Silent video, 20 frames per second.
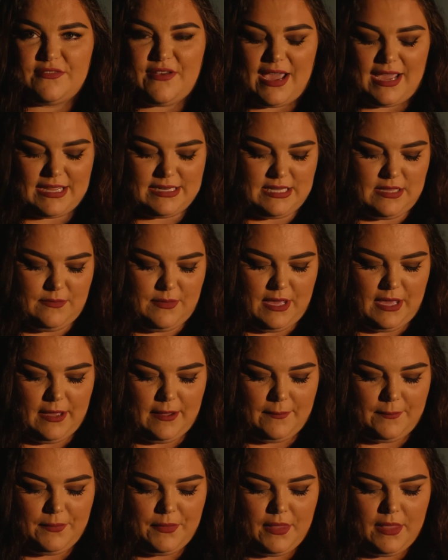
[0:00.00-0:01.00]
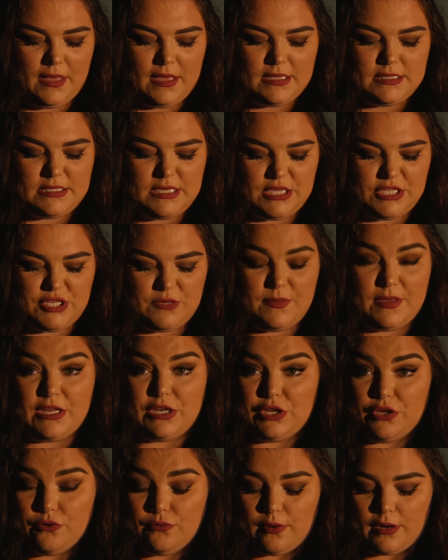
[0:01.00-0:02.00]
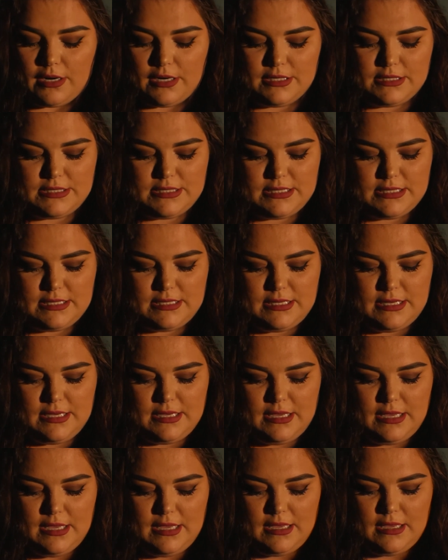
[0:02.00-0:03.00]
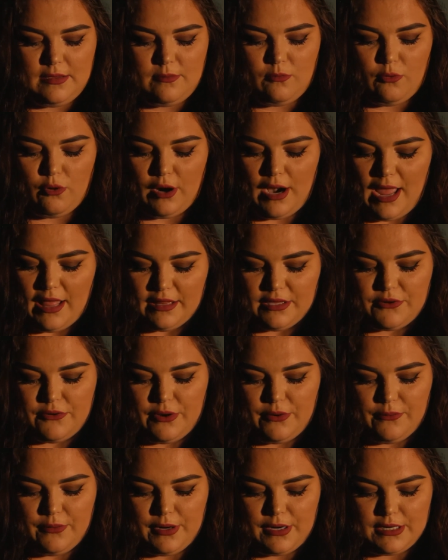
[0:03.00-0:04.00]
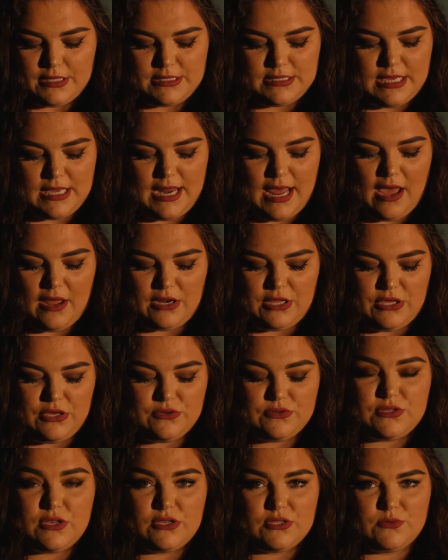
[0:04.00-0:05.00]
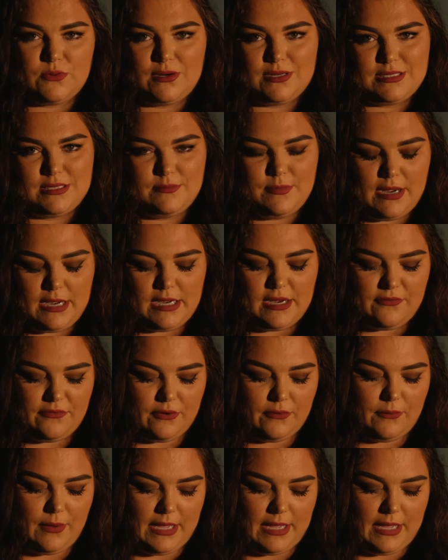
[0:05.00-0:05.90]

of academia, teaching me new words, more eloquent words, and how to use those words in many different